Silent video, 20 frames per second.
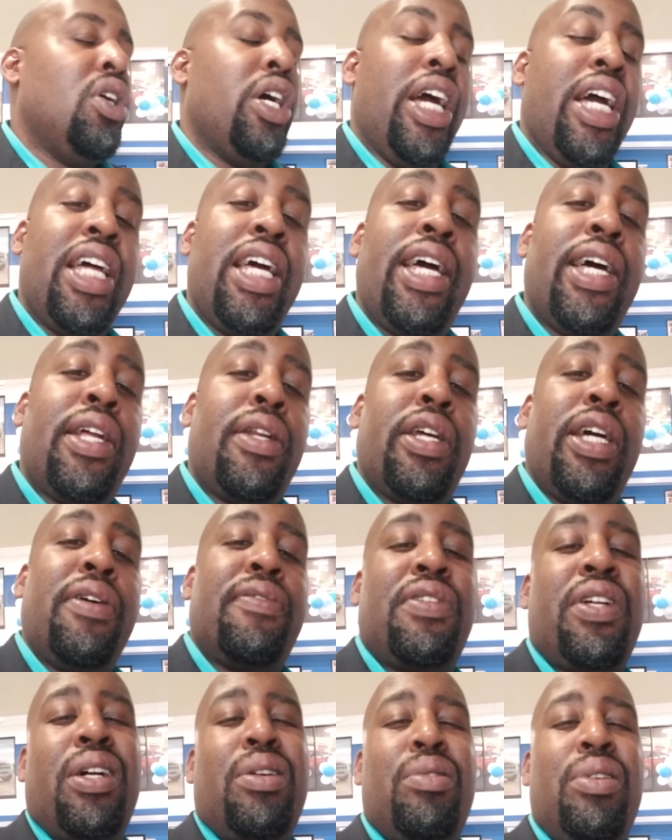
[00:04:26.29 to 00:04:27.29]
And
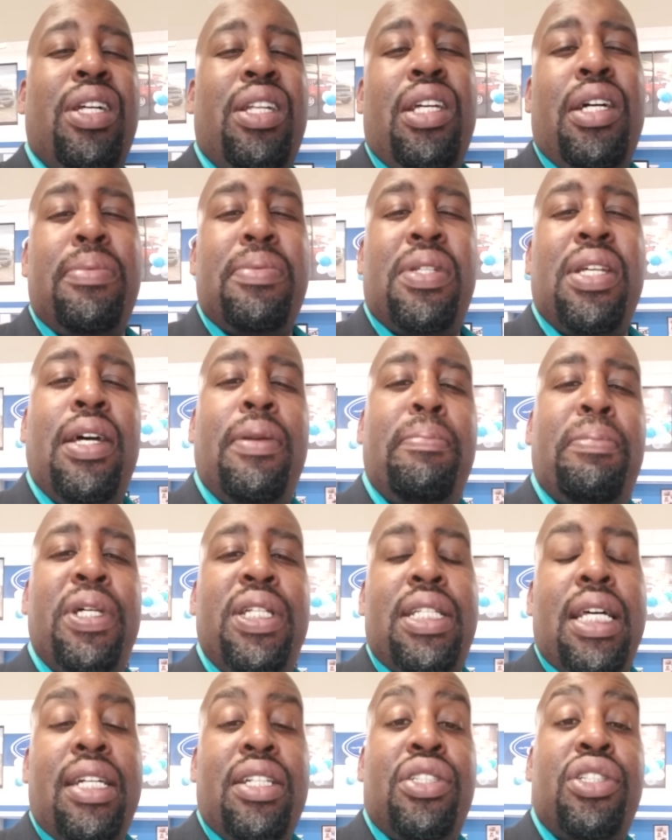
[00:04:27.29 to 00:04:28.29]
if they're really upset and
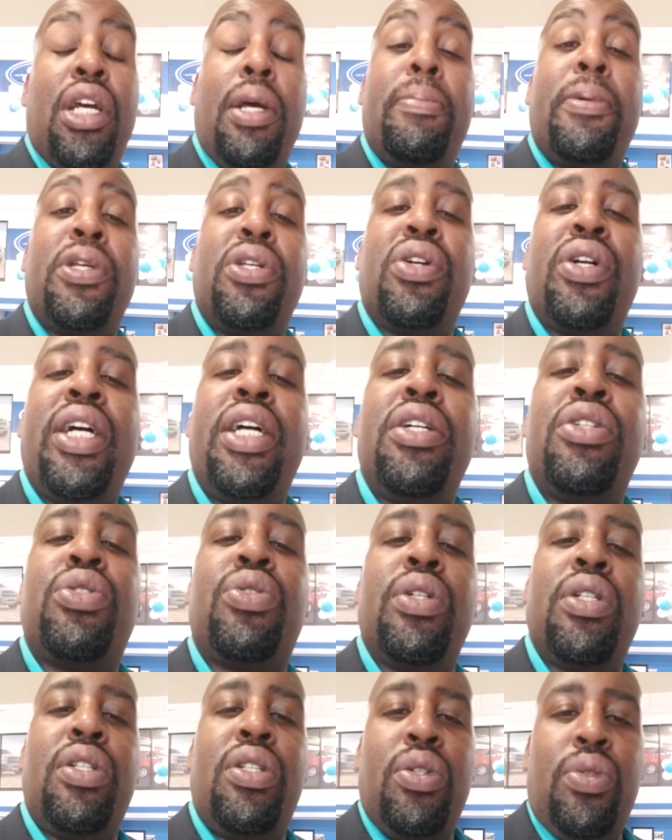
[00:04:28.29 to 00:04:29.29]
bent out of shape and you're
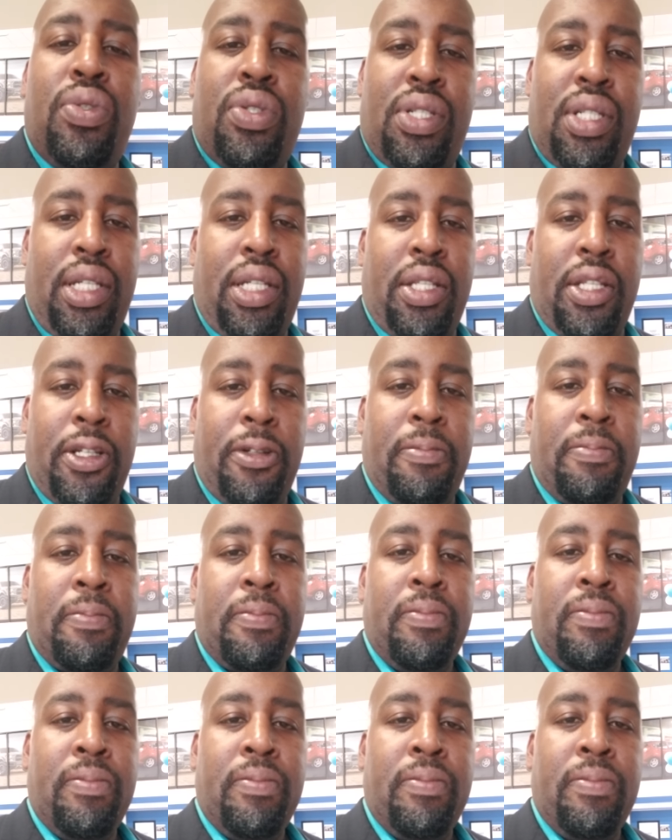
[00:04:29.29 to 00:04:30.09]
introducing them